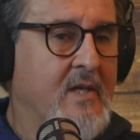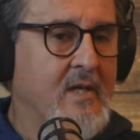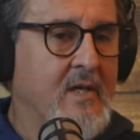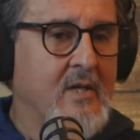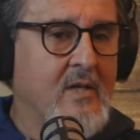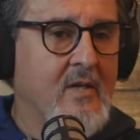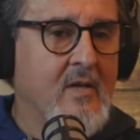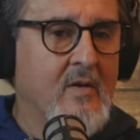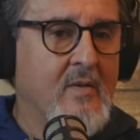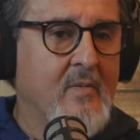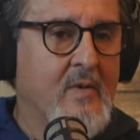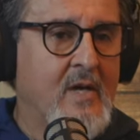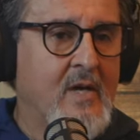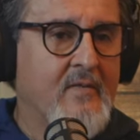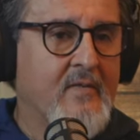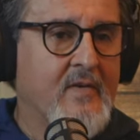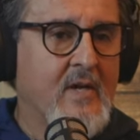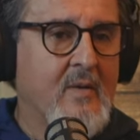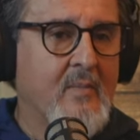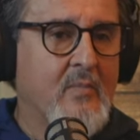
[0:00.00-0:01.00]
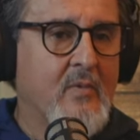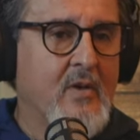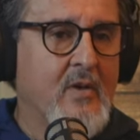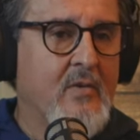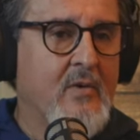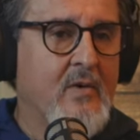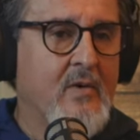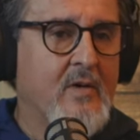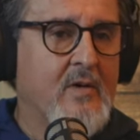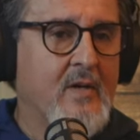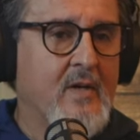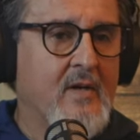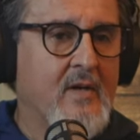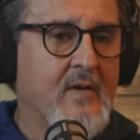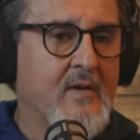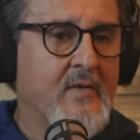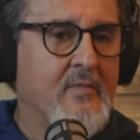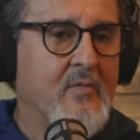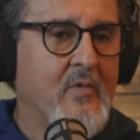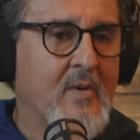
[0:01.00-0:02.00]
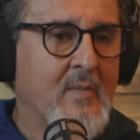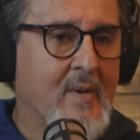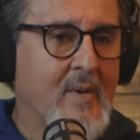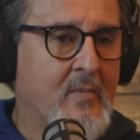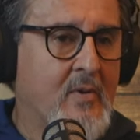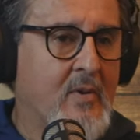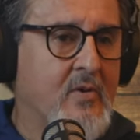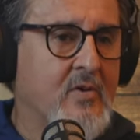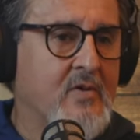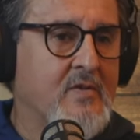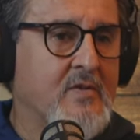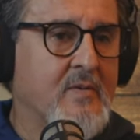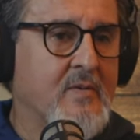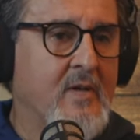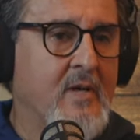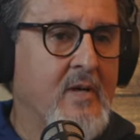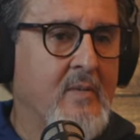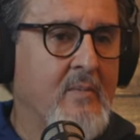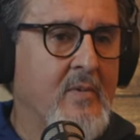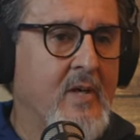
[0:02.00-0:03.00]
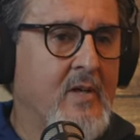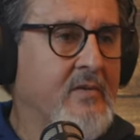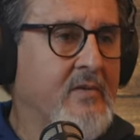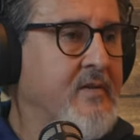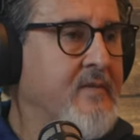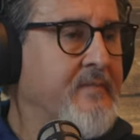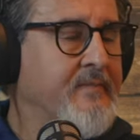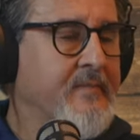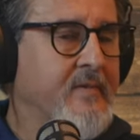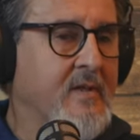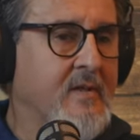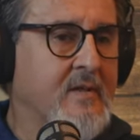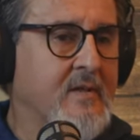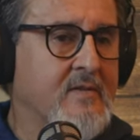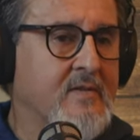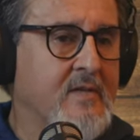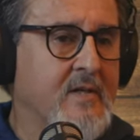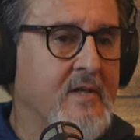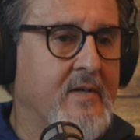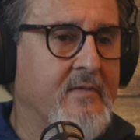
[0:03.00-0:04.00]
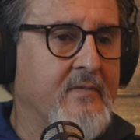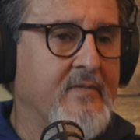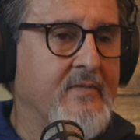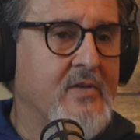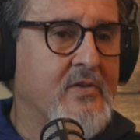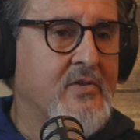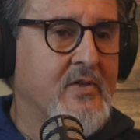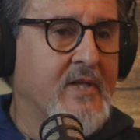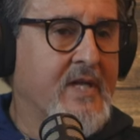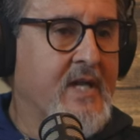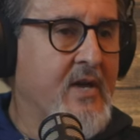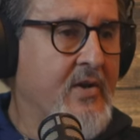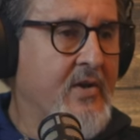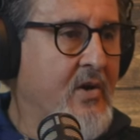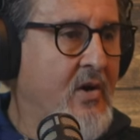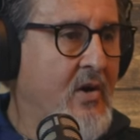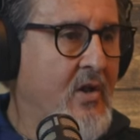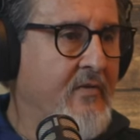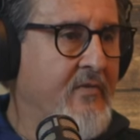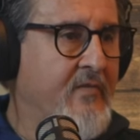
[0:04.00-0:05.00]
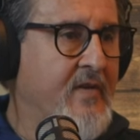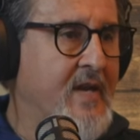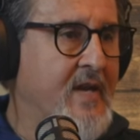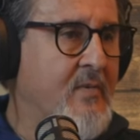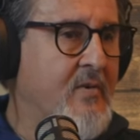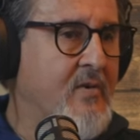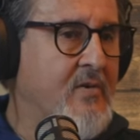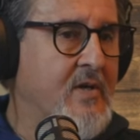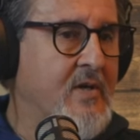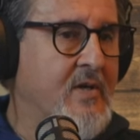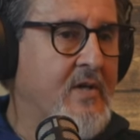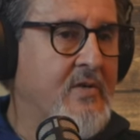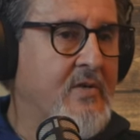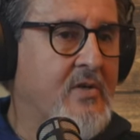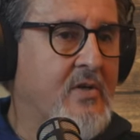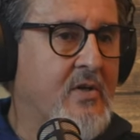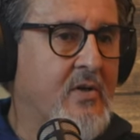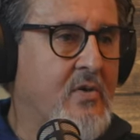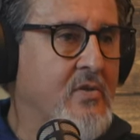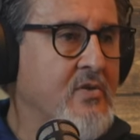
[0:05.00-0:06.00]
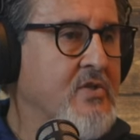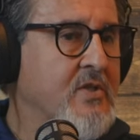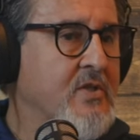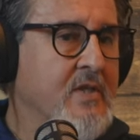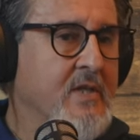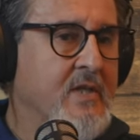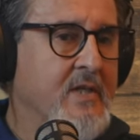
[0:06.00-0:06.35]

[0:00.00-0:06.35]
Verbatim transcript: You know, I've got a brother. Uh, one of my brothers, uh, Melton, is a Ventura County Hall of Famer uh, coach.